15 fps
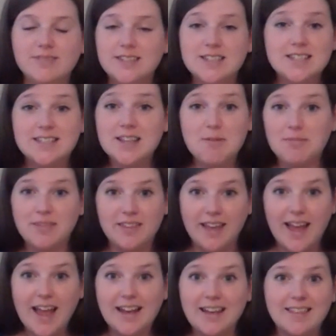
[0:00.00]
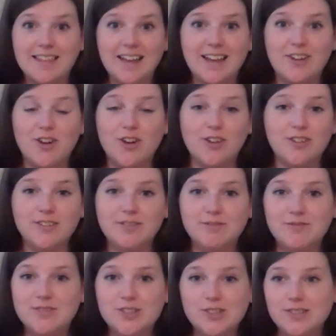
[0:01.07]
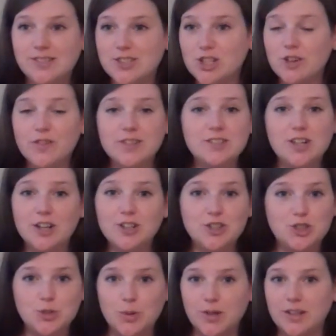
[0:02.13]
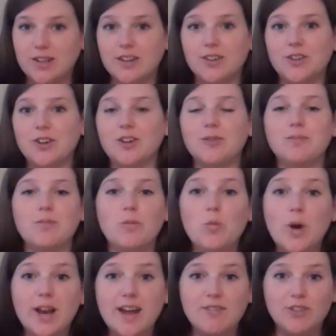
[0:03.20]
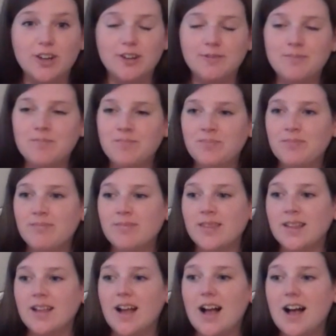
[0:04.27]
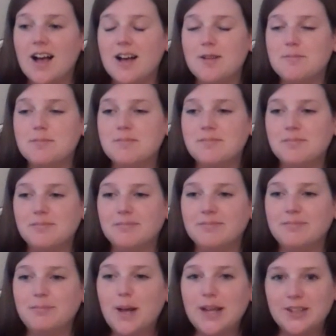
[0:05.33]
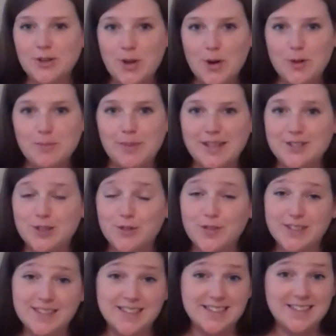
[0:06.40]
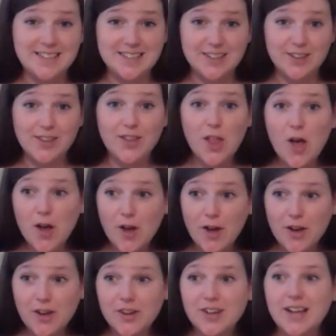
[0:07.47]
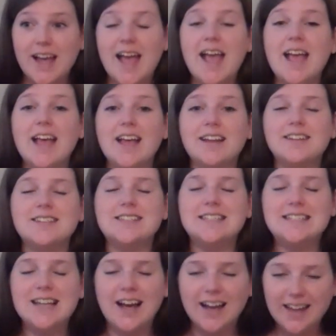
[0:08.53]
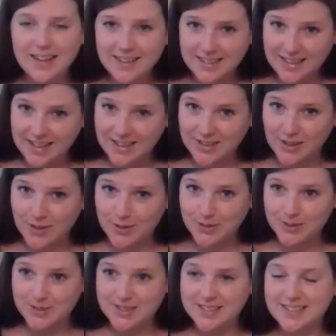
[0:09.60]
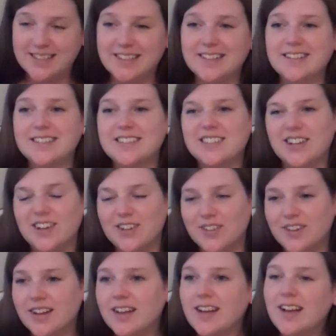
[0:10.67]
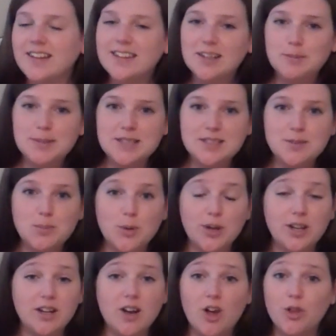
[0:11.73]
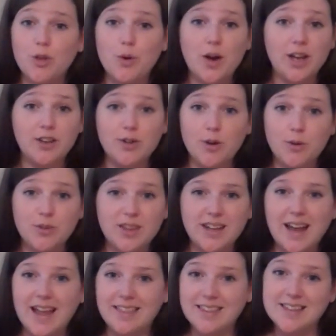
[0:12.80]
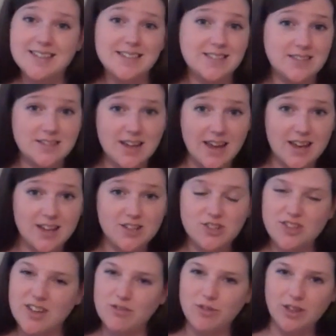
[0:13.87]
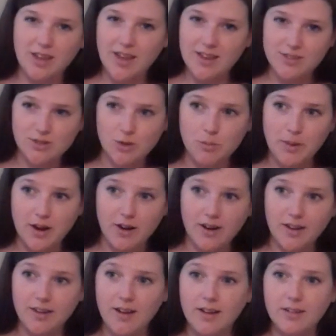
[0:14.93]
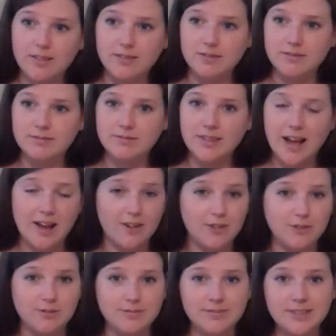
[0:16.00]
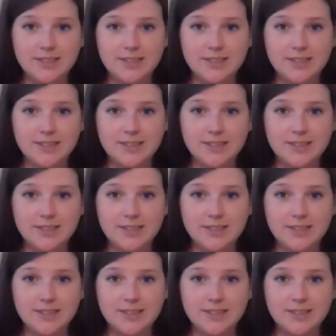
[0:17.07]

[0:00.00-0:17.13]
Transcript: something, anything at all. Cervix starting to shorten or whatever. But no, my cervix is still long and tightly closed. So a little bit disappointed, although I know that at this stage that really has no bearing on how